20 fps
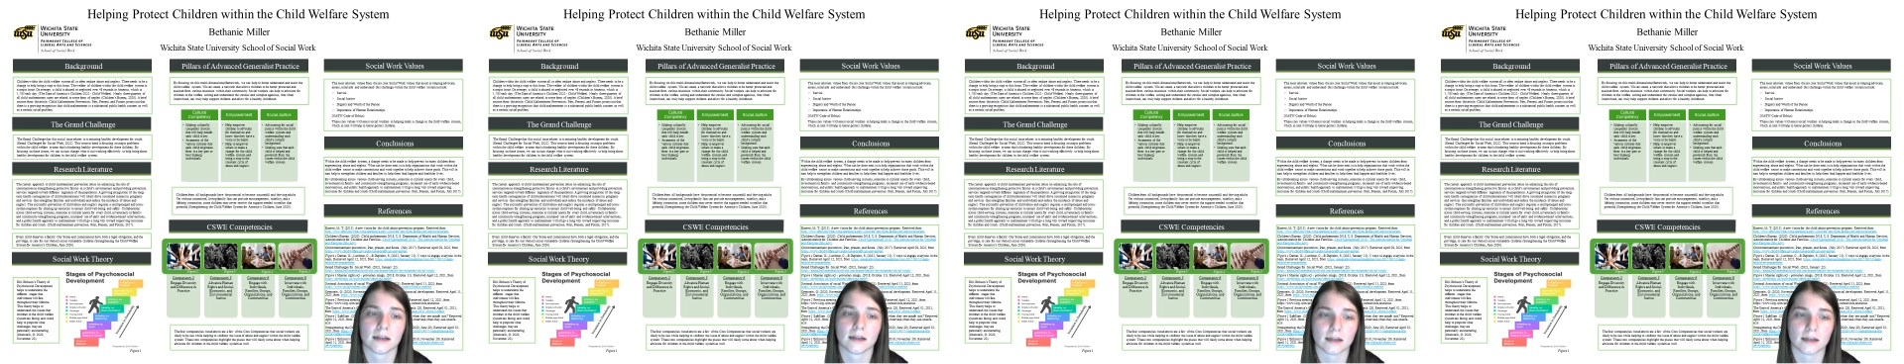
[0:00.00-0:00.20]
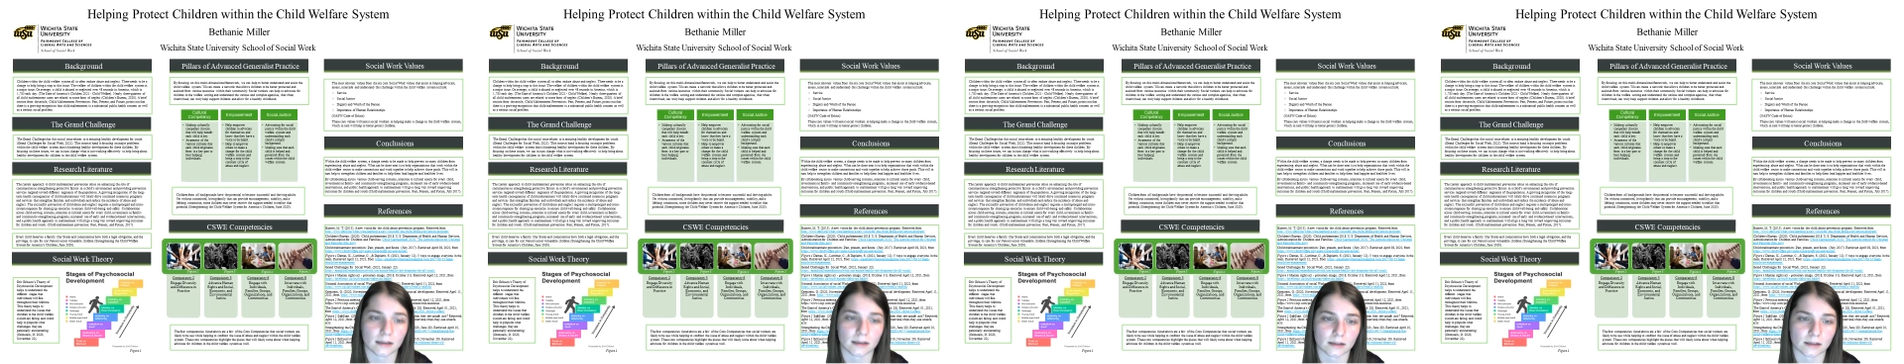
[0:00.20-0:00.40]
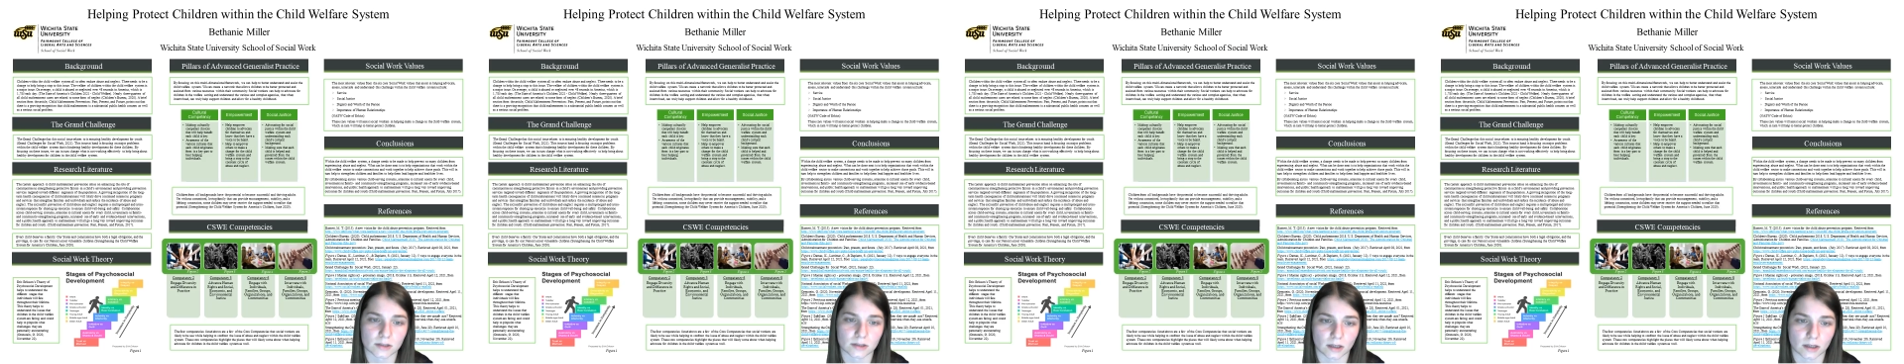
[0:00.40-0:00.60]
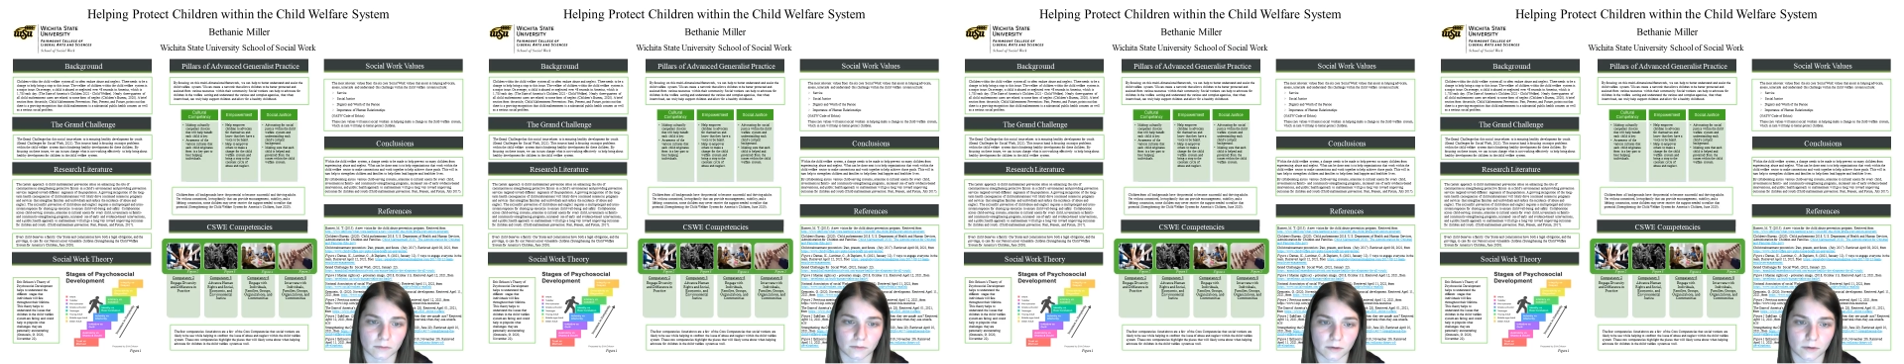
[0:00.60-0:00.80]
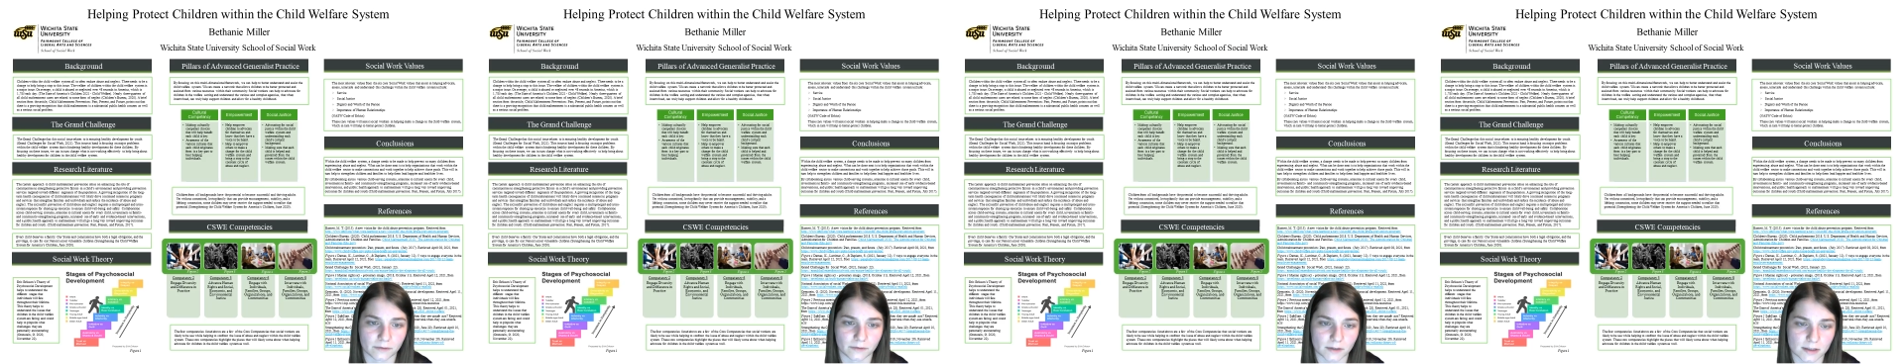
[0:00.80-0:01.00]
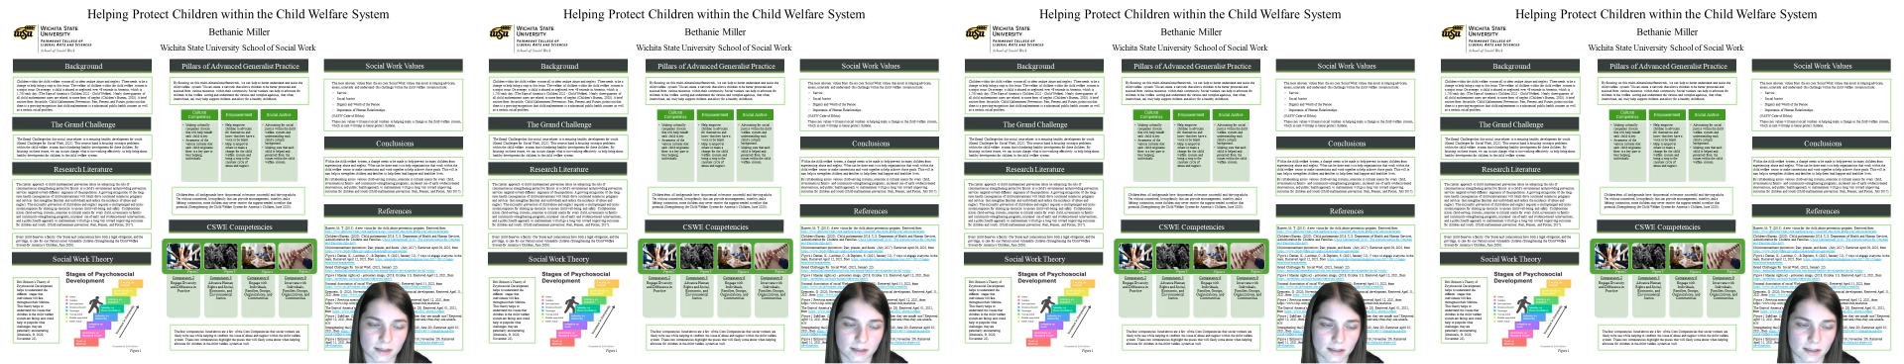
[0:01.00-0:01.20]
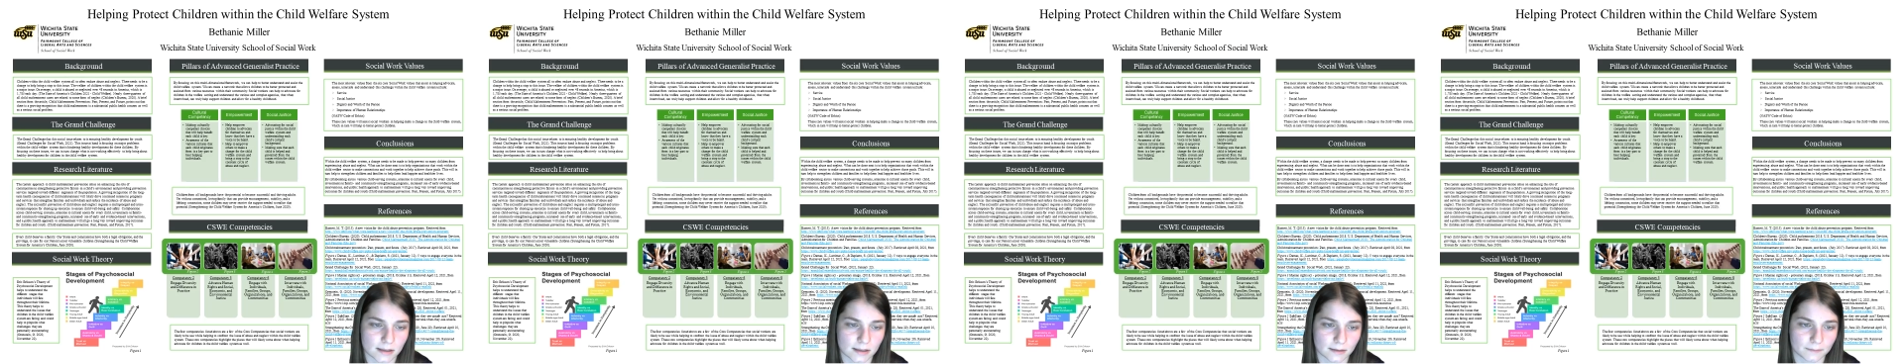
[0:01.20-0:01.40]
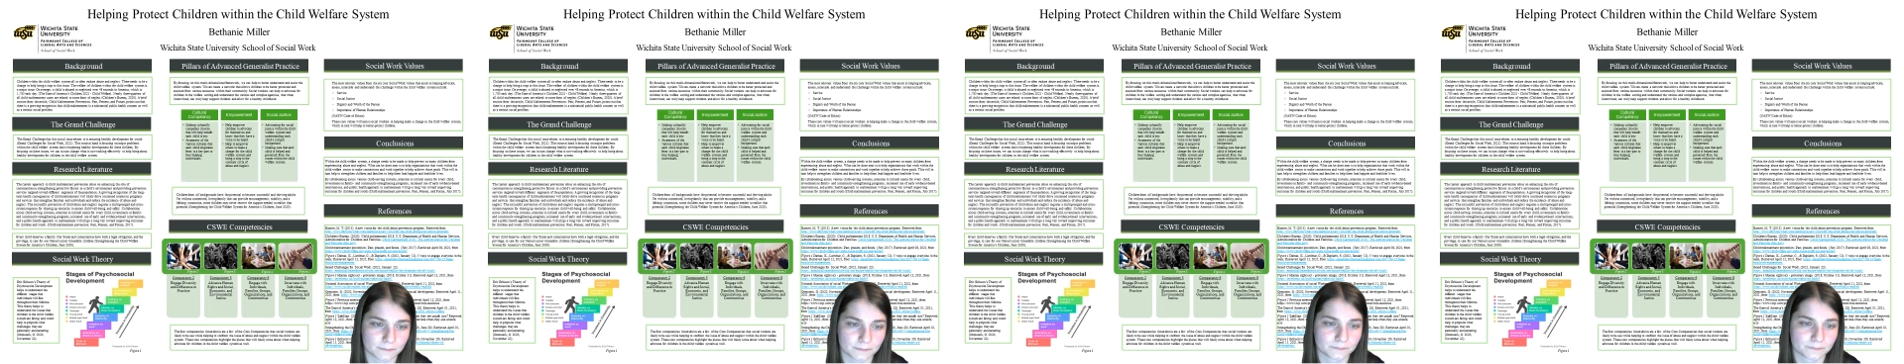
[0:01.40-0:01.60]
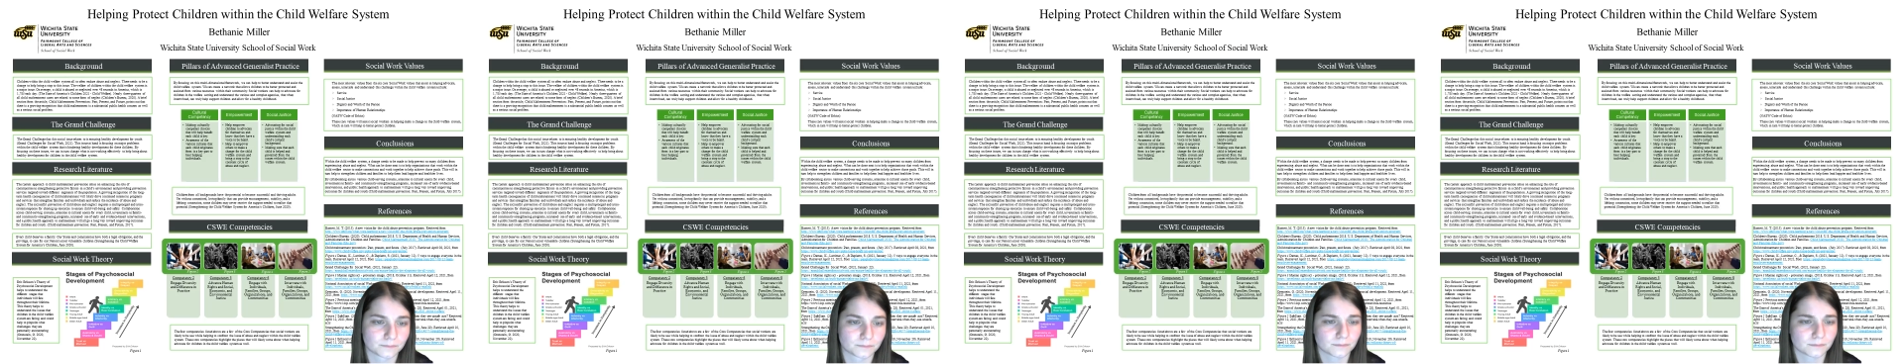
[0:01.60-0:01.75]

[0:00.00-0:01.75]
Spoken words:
in the child welfare system.